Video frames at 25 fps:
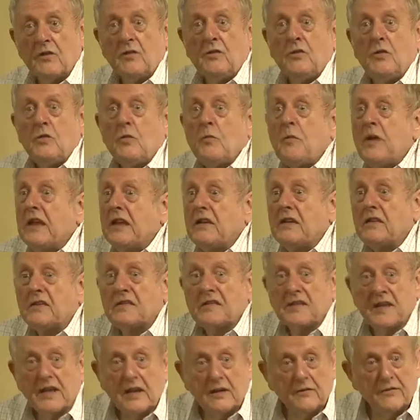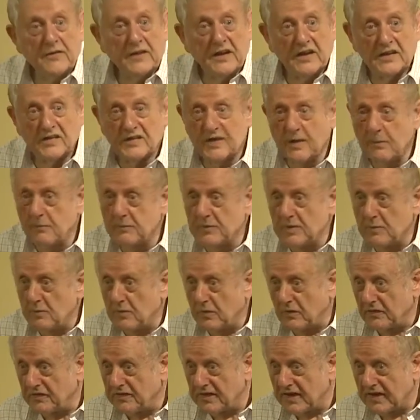You make yourself an
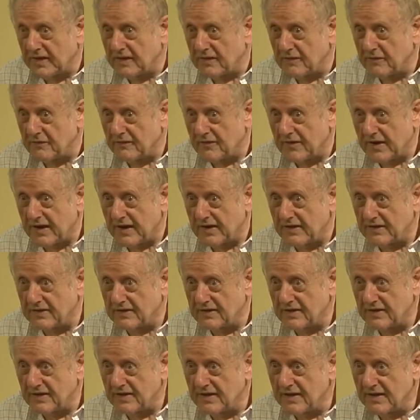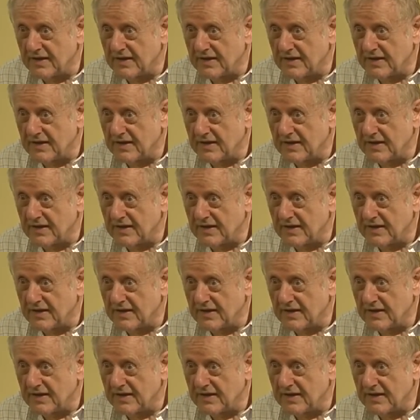acceptable sacrifice.